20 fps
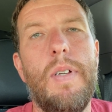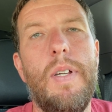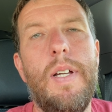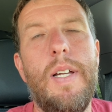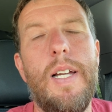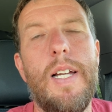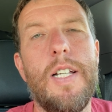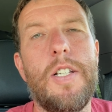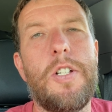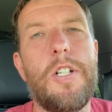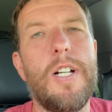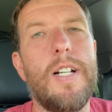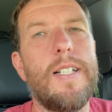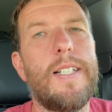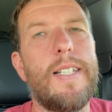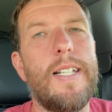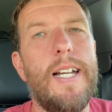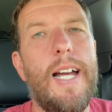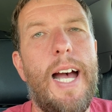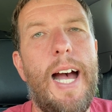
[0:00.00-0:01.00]

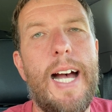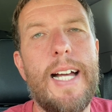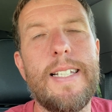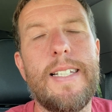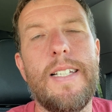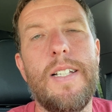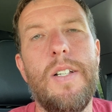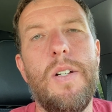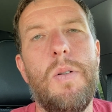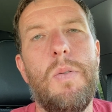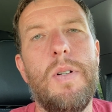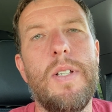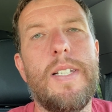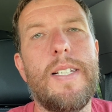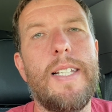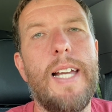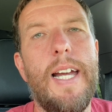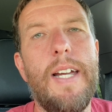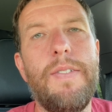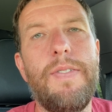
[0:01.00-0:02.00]
it has to do with
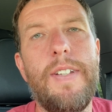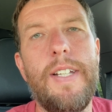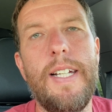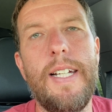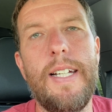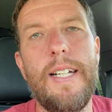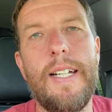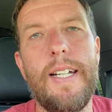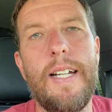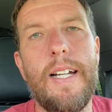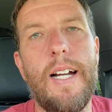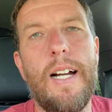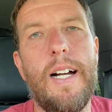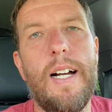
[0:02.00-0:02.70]
safety,